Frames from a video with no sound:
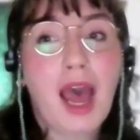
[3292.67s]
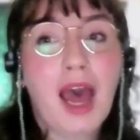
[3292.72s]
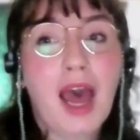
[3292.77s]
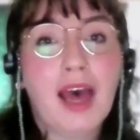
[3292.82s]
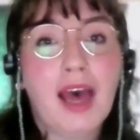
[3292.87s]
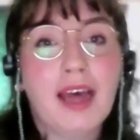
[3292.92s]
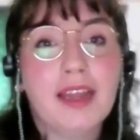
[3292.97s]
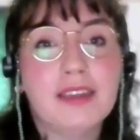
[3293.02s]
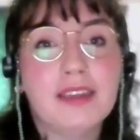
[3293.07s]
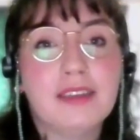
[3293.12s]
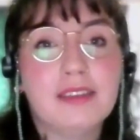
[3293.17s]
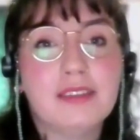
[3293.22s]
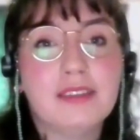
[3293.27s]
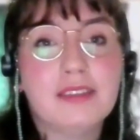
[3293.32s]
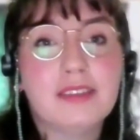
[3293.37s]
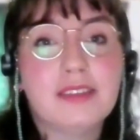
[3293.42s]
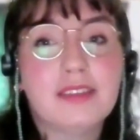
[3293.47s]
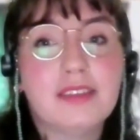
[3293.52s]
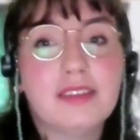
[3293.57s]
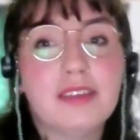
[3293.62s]

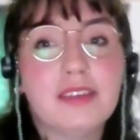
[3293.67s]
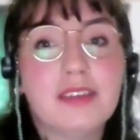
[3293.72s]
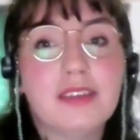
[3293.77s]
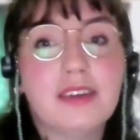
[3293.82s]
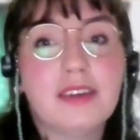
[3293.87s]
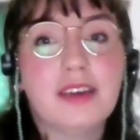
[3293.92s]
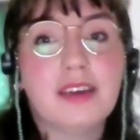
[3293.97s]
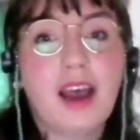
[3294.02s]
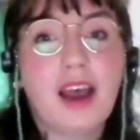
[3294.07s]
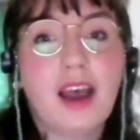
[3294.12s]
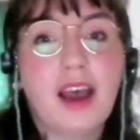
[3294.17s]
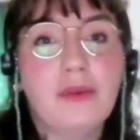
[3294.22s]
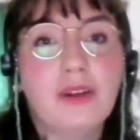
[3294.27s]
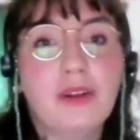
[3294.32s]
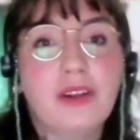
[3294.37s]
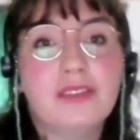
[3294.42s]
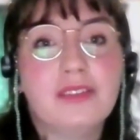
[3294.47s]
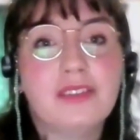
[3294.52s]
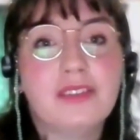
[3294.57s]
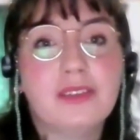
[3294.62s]
And I would
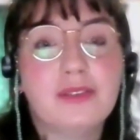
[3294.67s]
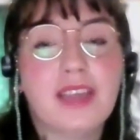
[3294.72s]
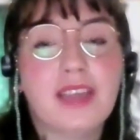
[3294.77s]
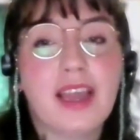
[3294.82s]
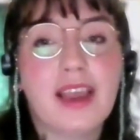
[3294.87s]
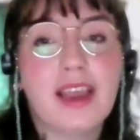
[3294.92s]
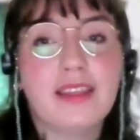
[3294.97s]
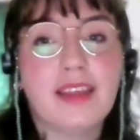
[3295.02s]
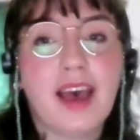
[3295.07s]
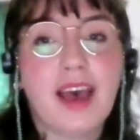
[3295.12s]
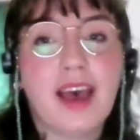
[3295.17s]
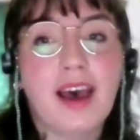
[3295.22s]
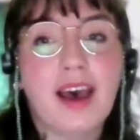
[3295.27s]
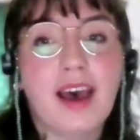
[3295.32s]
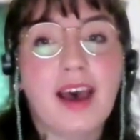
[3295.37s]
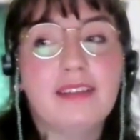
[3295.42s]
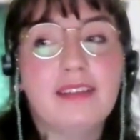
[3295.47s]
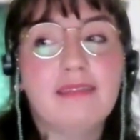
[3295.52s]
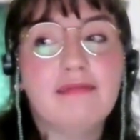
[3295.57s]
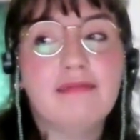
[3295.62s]
also say
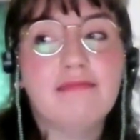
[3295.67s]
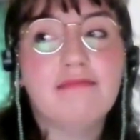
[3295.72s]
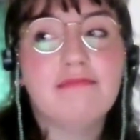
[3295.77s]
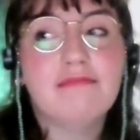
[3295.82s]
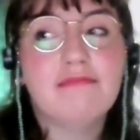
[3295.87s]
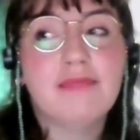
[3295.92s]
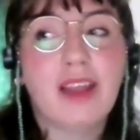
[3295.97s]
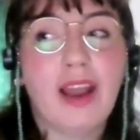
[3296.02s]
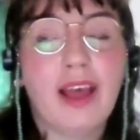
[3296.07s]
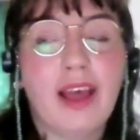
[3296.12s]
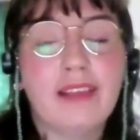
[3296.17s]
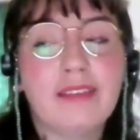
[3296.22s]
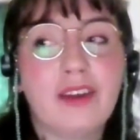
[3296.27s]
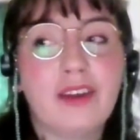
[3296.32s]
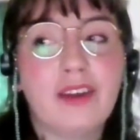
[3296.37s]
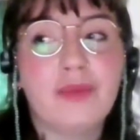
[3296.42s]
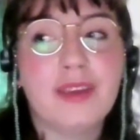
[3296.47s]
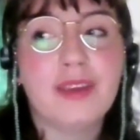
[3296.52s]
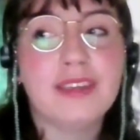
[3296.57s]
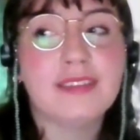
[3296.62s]
that the last
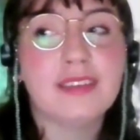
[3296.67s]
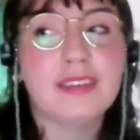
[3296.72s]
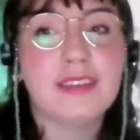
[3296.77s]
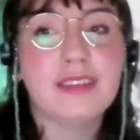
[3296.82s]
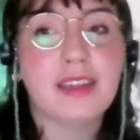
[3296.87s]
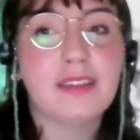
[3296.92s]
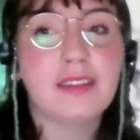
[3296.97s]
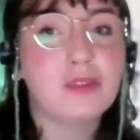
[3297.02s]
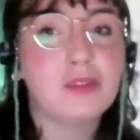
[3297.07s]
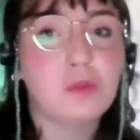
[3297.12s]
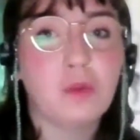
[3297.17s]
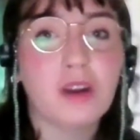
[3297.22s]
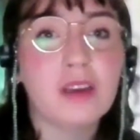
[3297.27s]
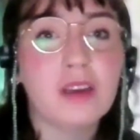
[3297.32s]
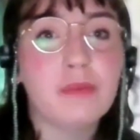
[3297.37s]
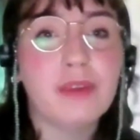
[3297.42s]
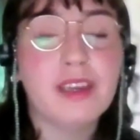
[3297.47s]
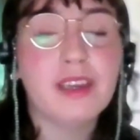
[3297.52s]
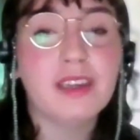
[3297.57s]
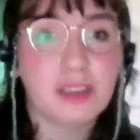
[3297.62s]
kind of piece is that there's
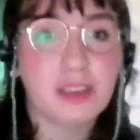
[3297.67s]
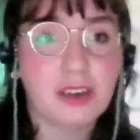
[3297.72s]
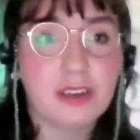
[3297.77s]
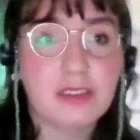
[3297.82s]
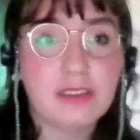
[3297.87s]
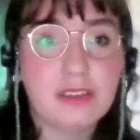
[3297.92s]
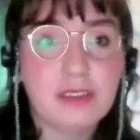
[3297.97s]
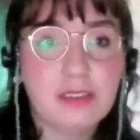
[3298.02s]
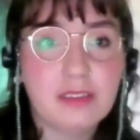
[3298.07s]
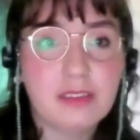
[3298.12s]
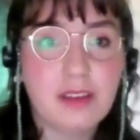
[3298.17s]
work being done.